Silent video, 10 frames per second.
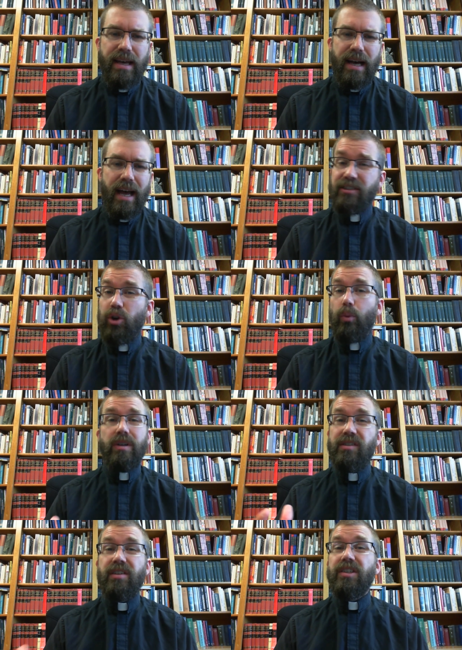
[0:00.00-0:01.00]
uh, has no
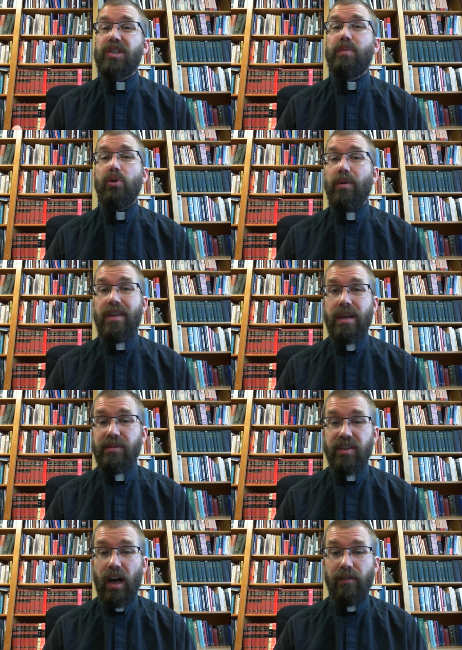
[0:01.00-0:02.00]
reason to dispute within
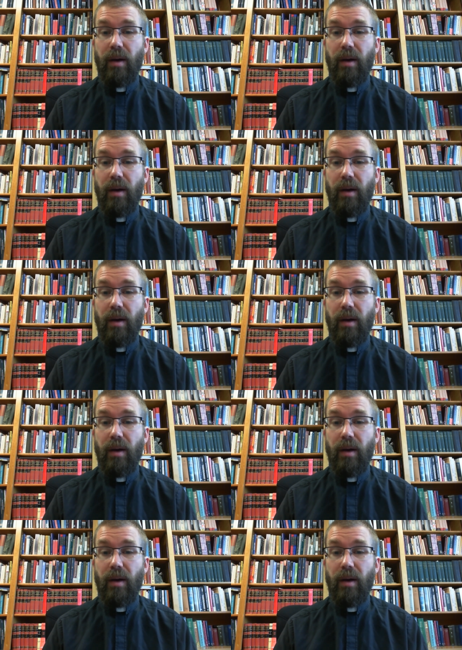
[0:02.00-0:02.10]
himself